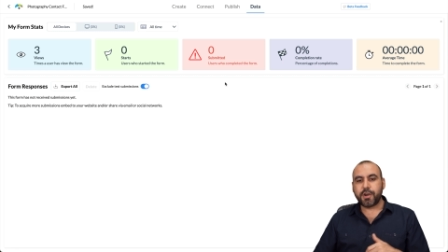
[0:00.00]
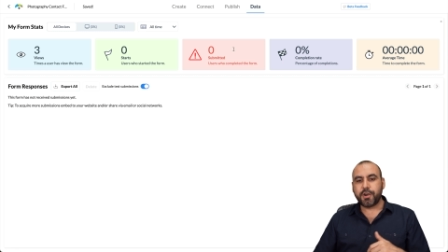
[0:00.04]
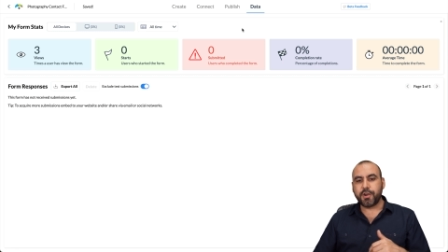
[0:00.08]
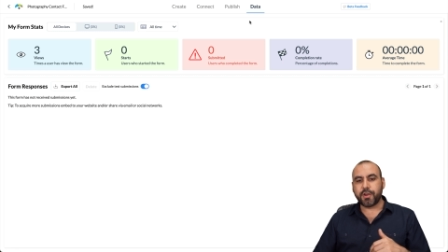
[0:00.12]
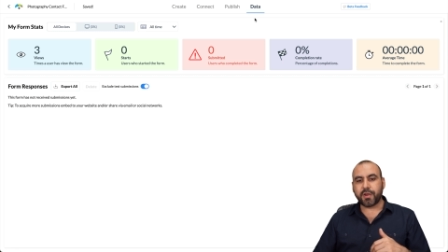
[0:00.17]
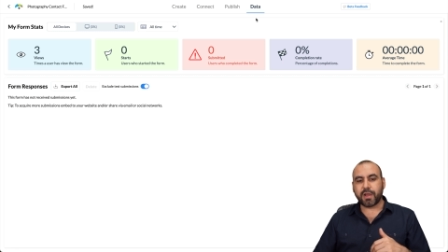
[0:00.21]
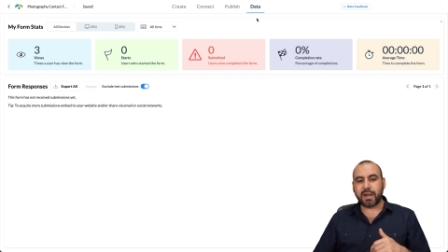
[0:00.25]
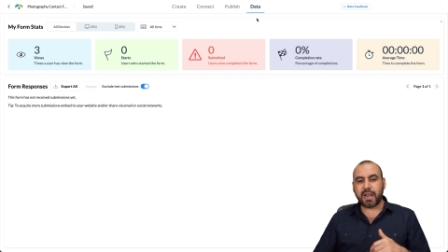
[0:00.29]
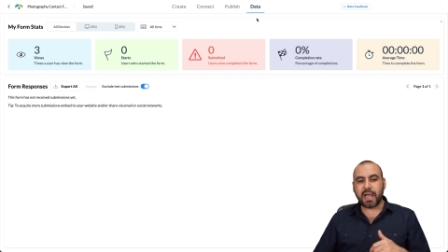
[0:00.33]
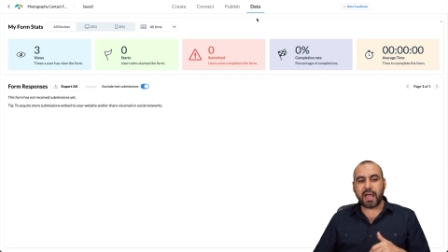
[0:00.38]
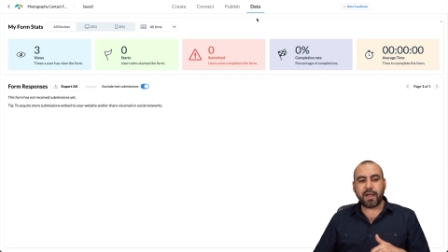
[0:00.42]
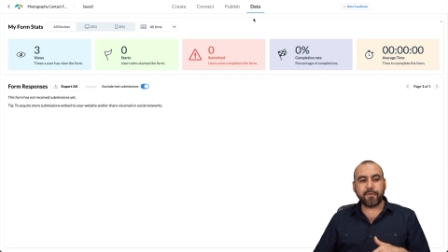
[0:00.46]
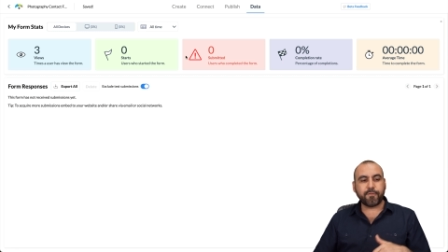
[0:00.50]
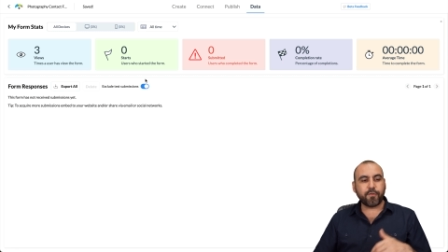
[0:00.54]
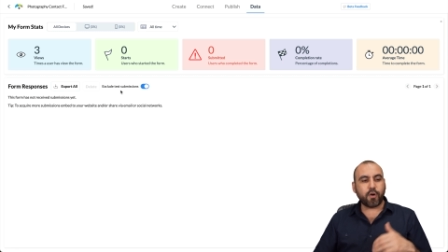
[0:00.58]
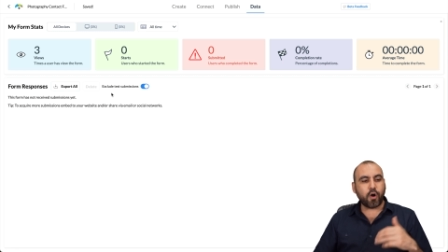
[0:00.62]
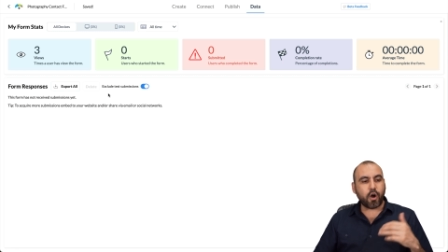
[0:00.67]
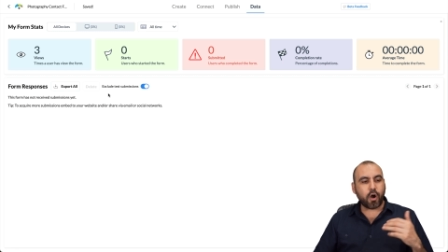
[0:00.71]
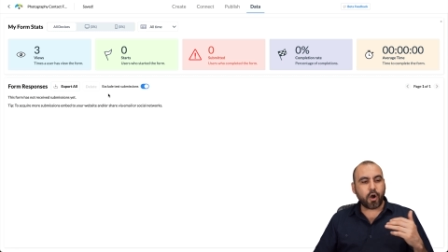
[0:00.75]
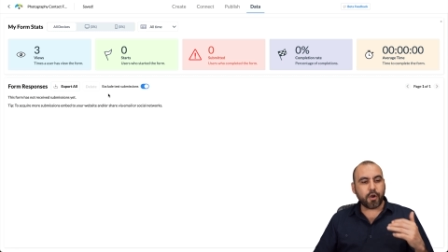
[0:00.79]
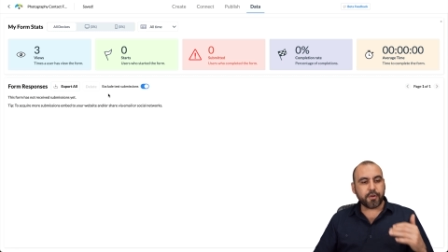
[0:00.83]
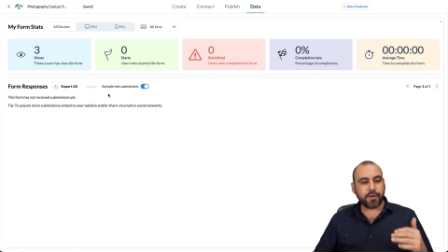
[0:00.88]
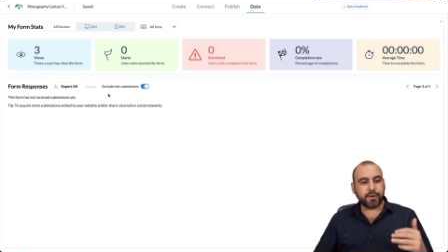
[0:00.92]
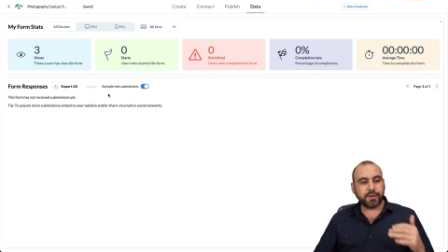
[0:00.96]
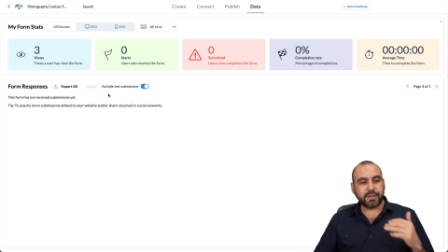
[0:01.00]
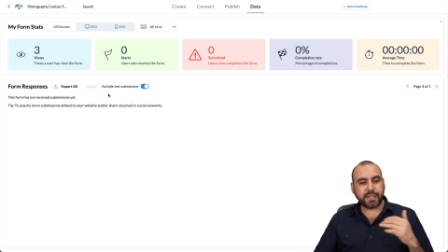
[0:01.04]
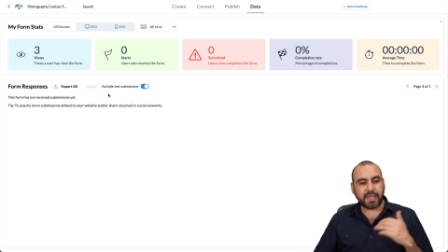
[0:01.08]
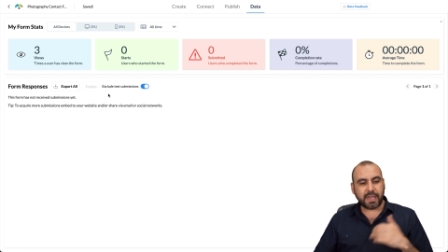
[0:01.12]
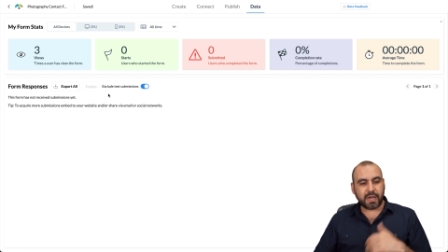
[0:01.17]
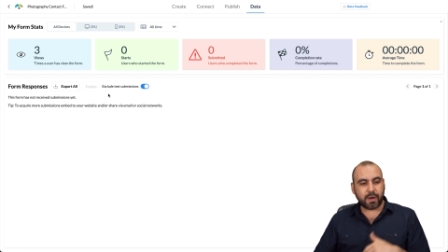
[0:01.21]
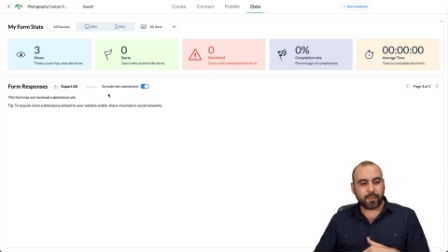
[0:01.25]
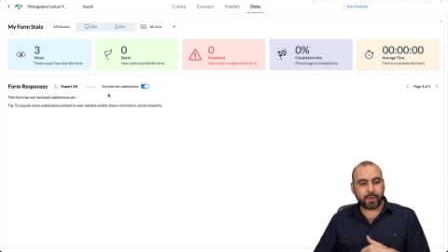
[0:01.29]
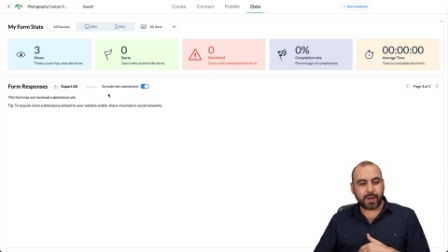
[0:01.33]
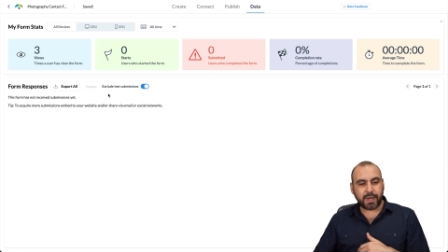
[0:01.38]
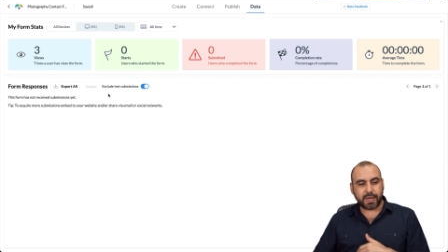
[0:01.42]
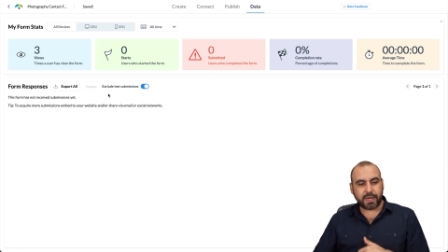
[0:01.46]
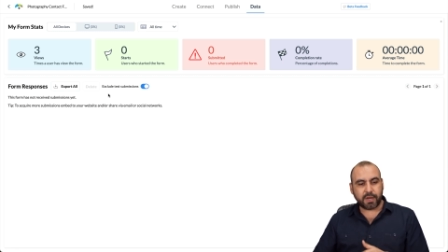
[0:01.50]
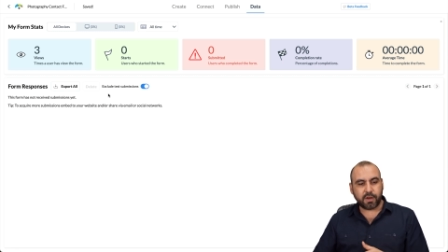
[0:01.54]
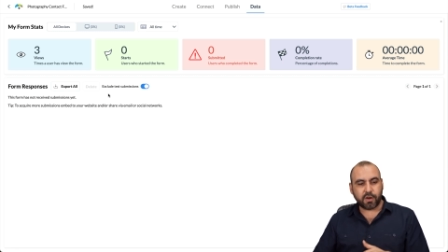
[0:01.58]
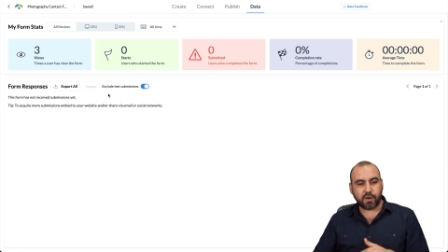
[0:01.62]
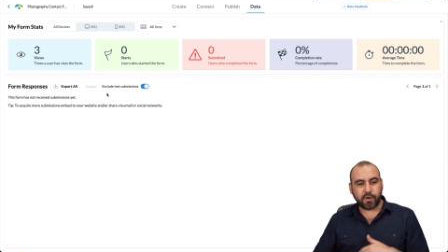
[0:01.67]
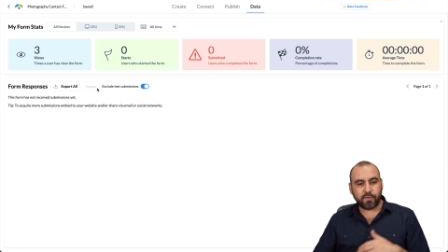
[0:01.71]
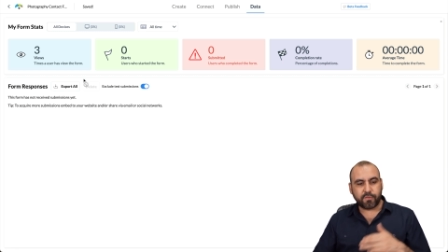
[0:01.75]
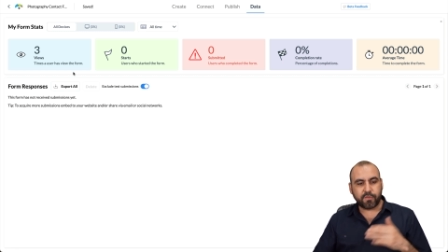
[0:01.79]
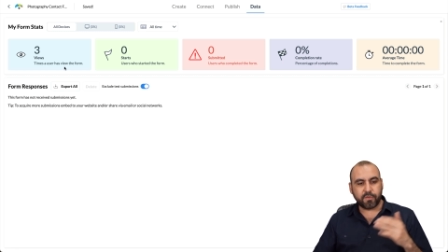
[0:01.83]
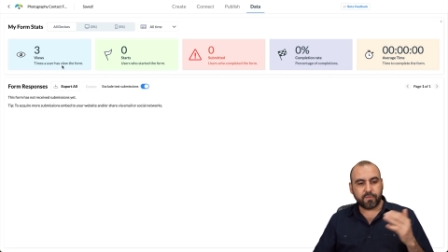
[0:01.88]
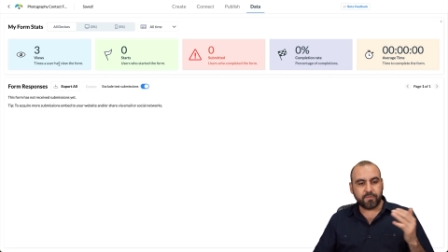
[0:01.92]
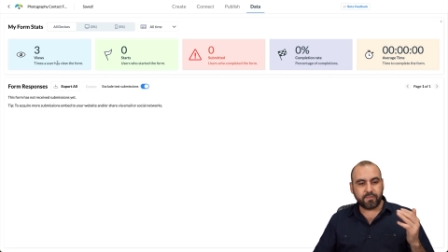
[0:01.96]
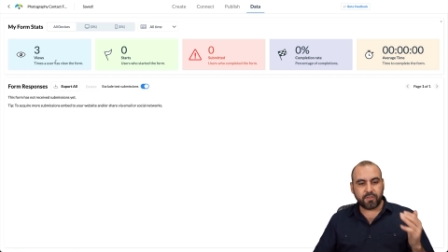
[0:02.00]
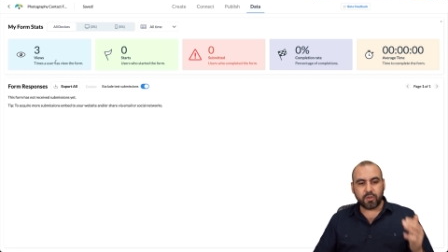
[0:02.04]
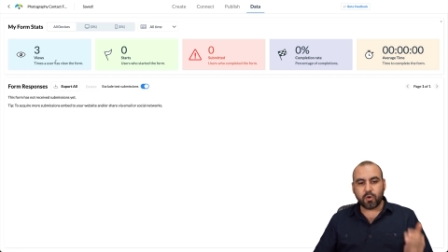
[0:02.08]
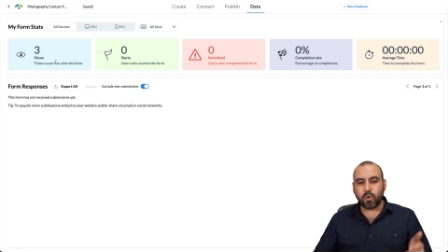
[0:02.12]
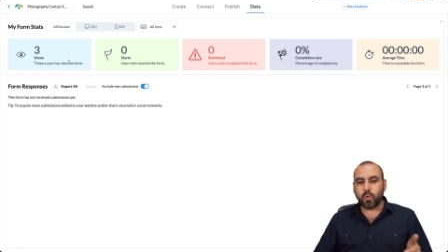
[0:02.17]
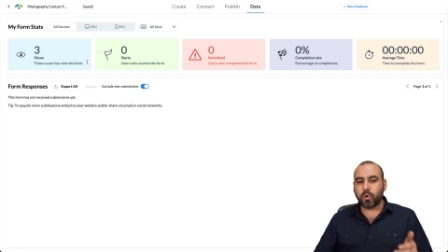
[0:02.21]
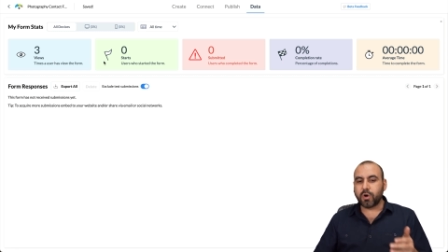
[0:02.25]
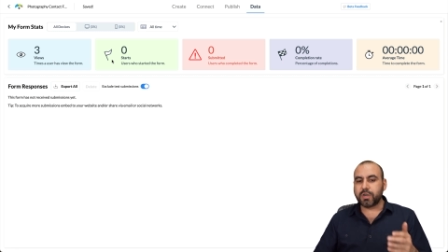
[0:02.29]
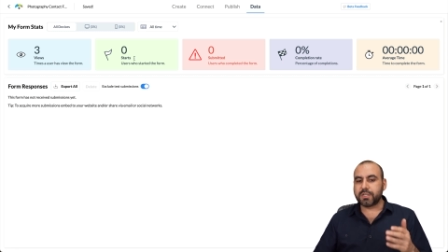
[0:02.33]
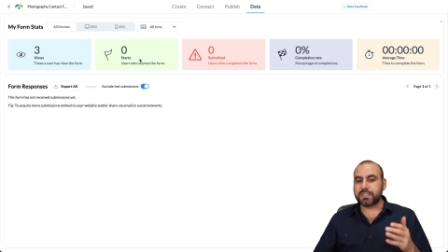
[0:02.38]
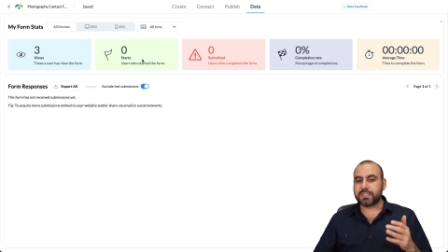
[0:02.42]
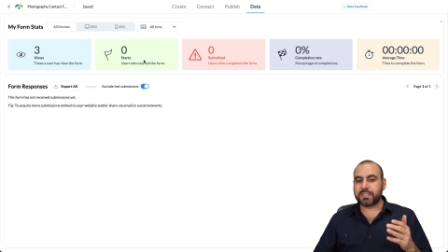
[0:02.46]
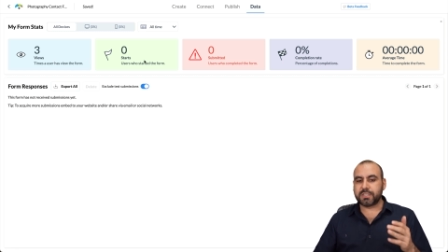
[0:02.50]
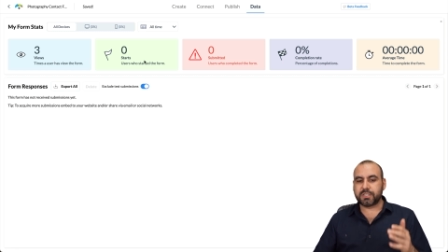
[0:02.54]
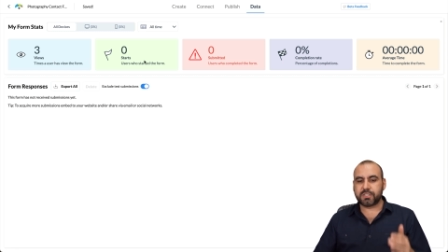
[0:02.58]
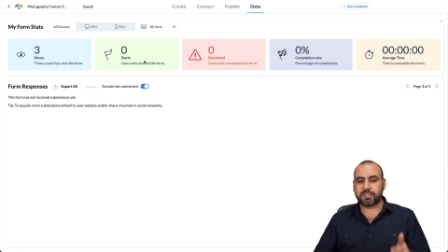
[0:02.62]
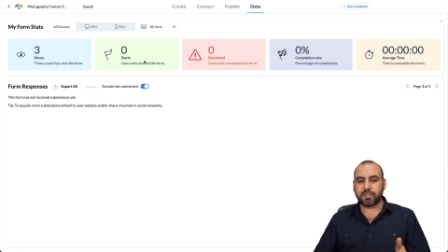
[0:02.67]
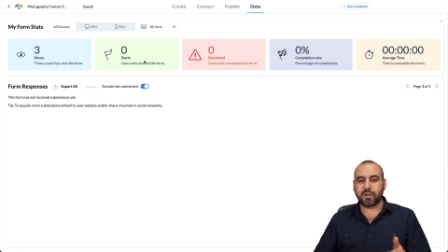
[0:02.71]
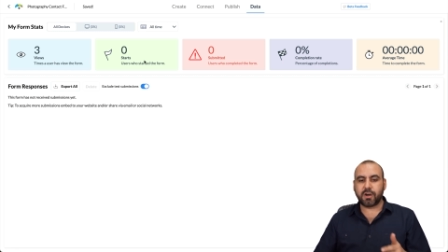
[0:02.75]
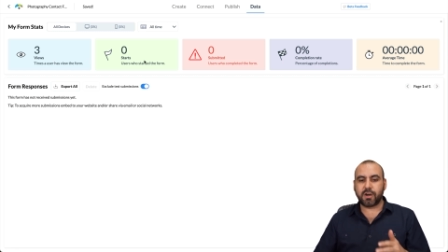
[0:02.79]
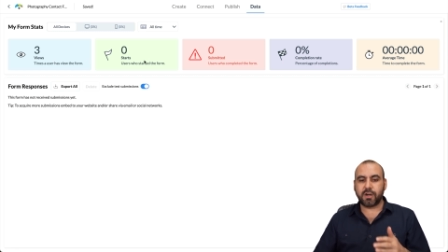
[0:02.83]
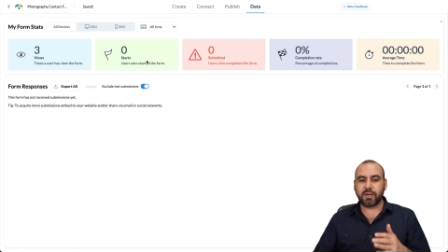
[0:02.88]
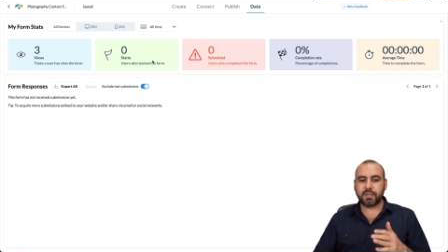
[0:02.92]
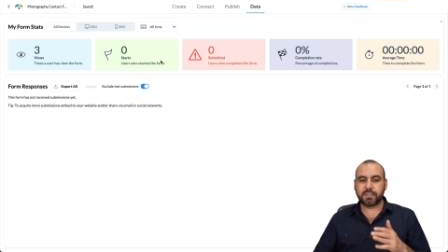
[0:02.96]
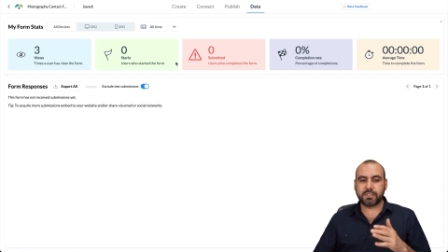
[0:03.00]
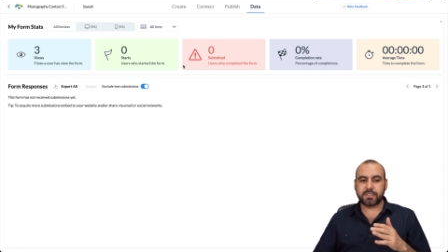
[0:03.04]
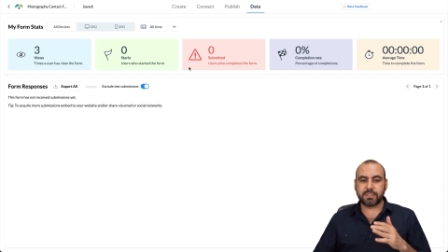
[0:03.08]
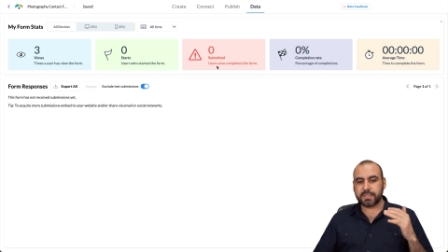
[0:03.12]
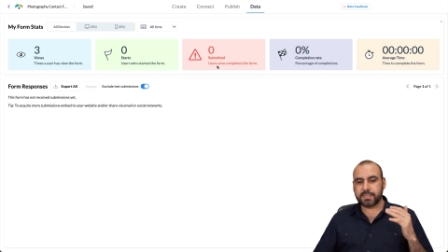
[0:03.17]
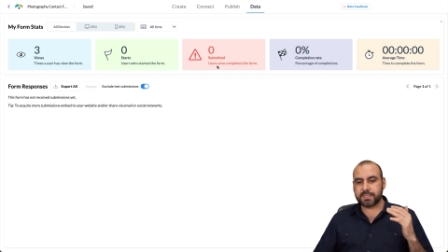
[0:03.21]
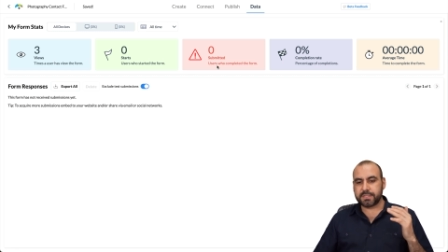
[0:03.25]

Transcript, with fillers: you're gonna have all your data right here from viewers, start,